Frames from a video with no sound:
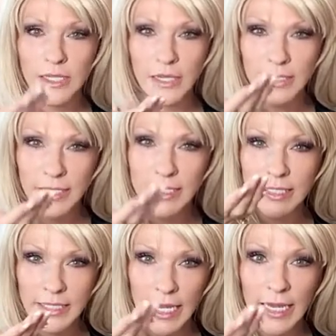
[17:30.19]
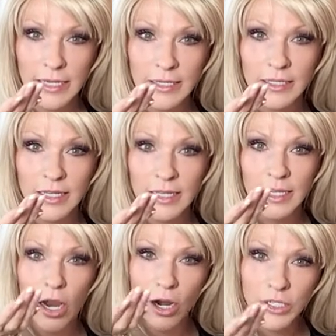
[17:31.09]
sustained
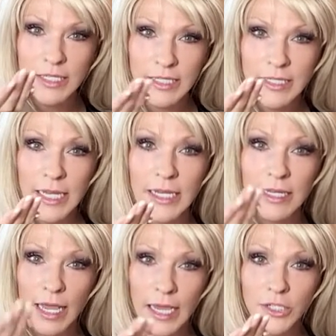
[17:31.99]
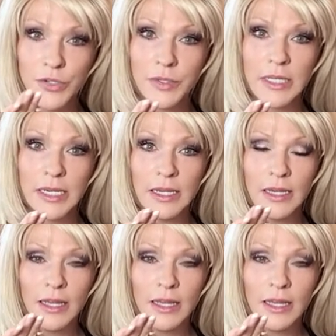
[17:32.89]
naturally,